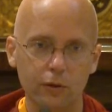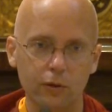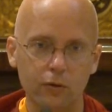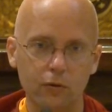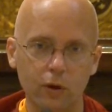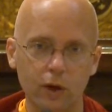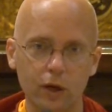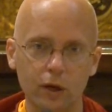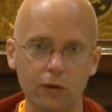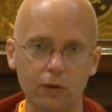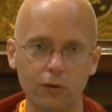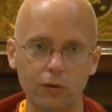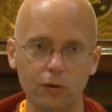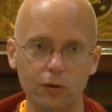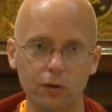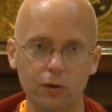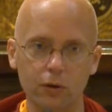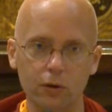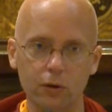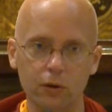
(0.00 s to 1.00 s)
So the great
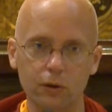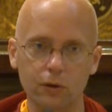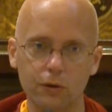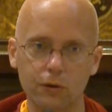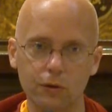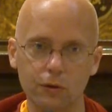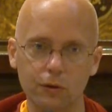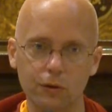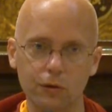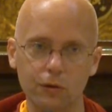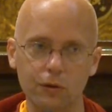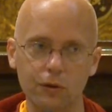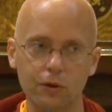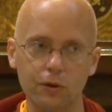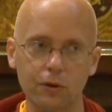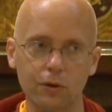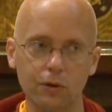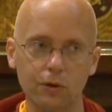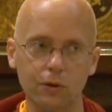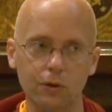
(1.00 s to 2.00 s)
seal is the
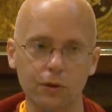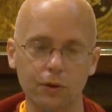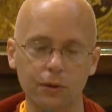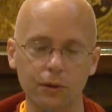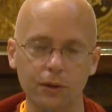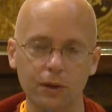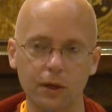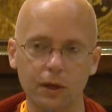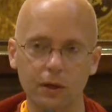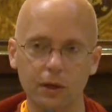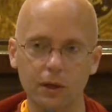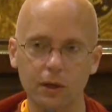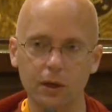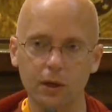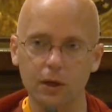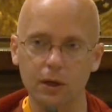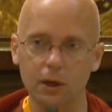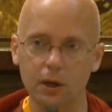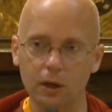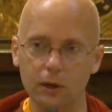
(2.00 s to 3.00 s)
seal that
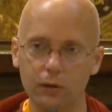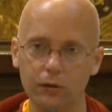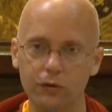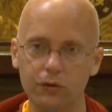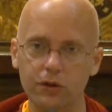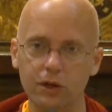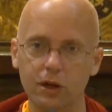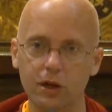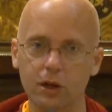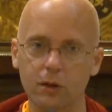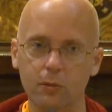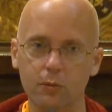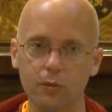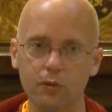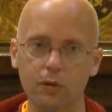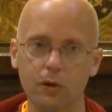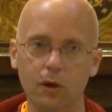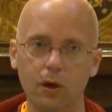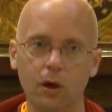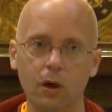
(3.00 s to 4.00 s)

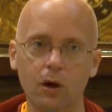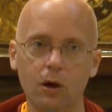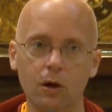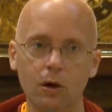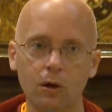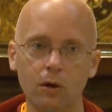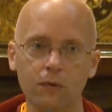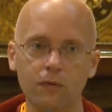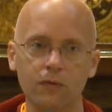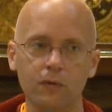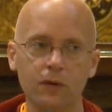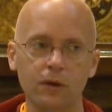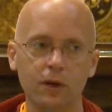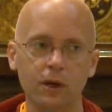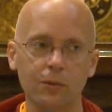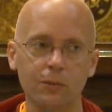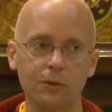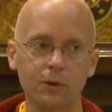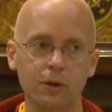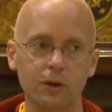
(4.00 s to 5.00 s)
stamps all
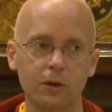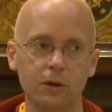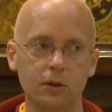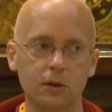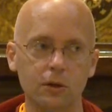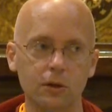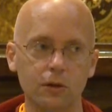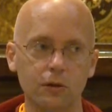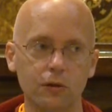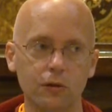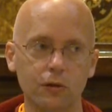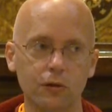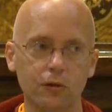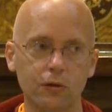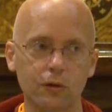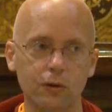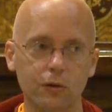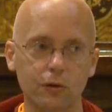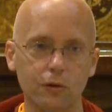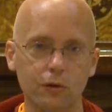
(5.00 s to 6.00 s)
phenomena in
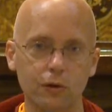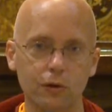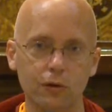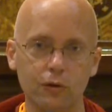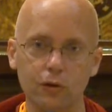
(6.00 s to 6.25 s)
existence.